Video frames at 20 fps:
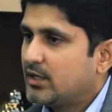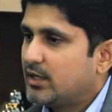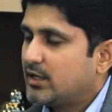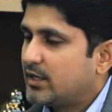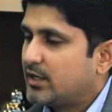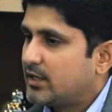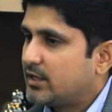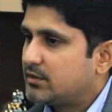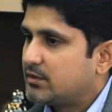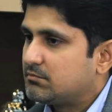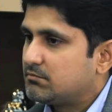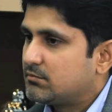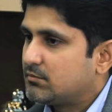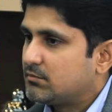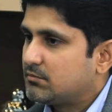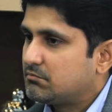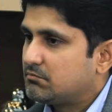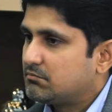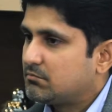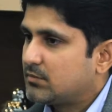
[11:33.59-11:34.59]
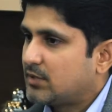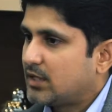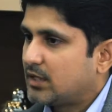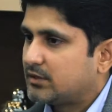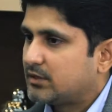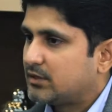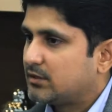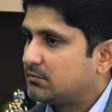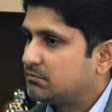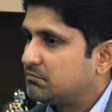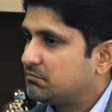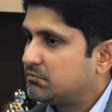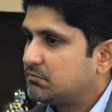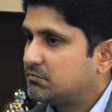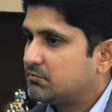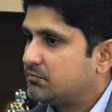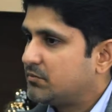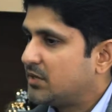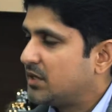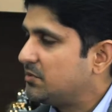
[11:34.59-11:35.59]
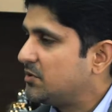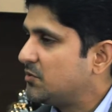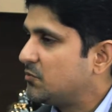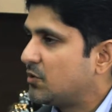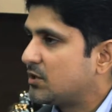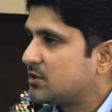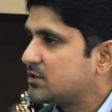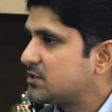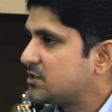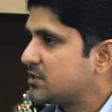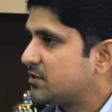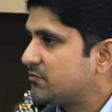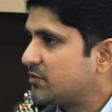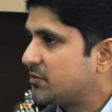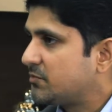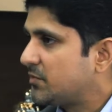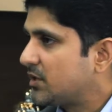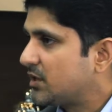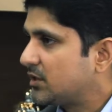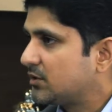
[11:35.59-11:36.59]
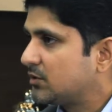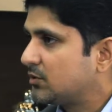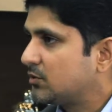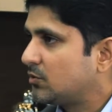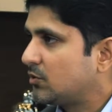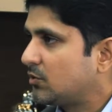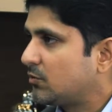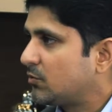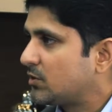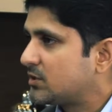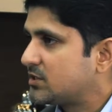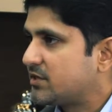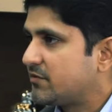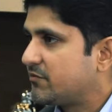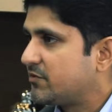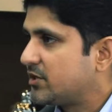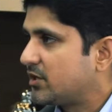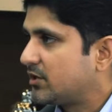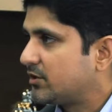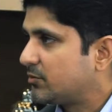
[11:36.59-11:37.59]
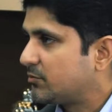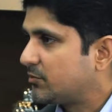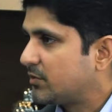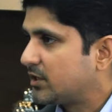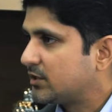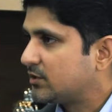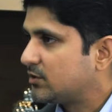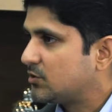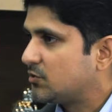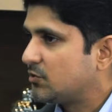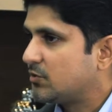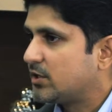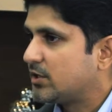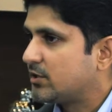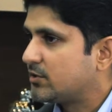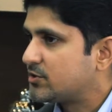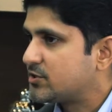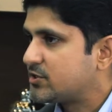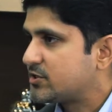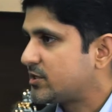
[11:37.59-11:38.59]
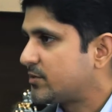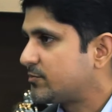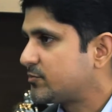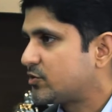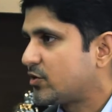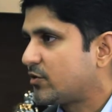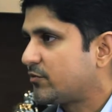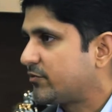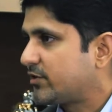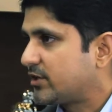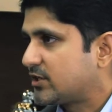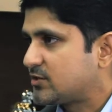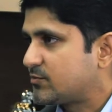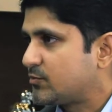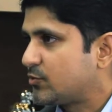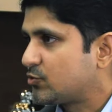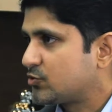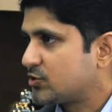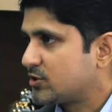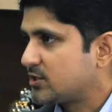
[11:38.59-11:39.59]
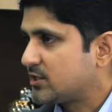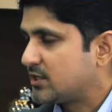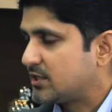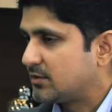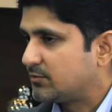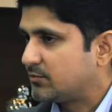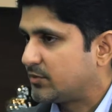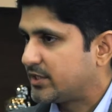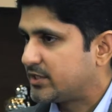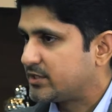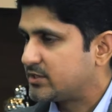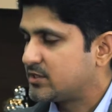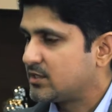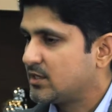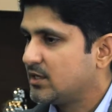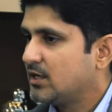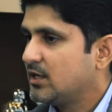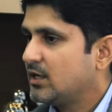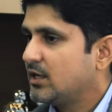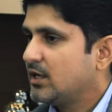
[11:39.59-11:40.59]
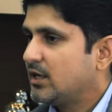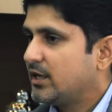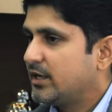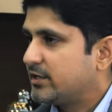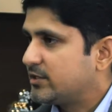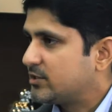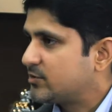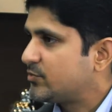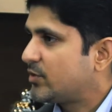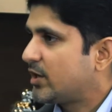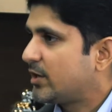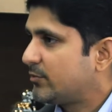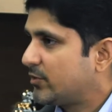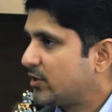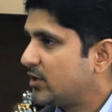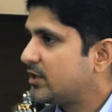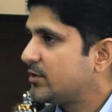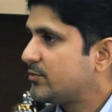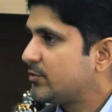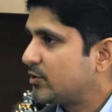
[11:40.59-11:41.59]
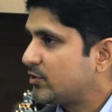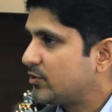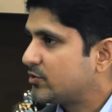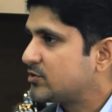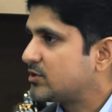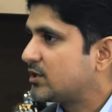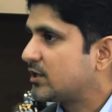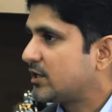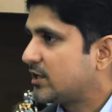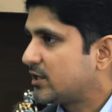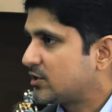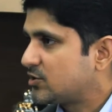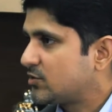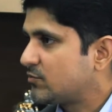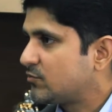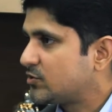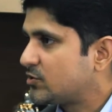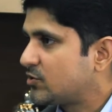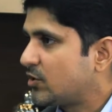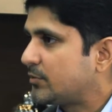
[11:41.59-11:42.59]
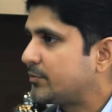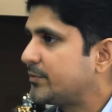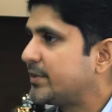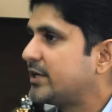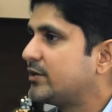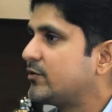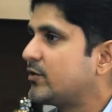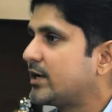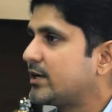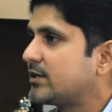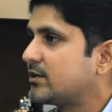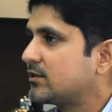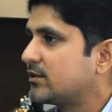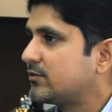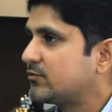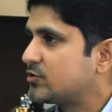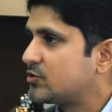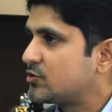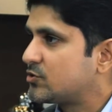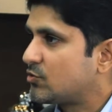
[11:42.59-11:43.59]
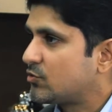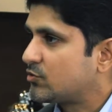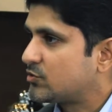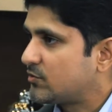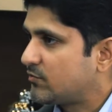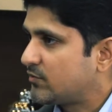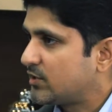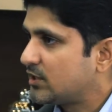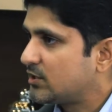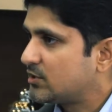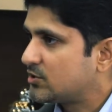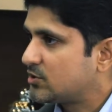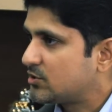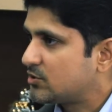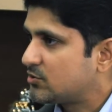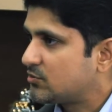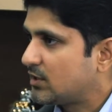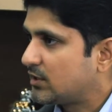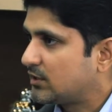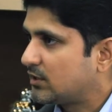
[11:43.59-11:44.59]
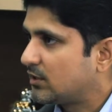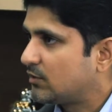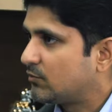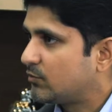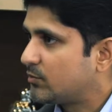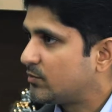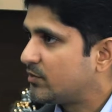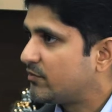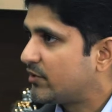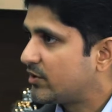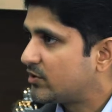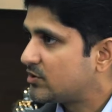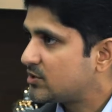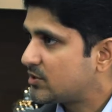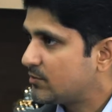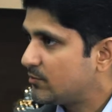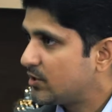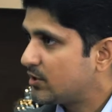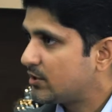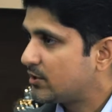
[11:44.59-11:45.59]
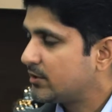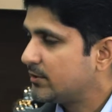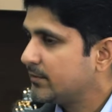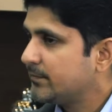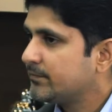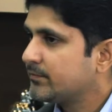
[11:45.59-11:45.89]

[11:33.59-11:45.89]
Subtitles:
And I think maybe once every month or once every other month you hear some sort of an explosion taking place, and it's primarily because the connection was not made right and there was a source of ignition. So I think it would be very similar.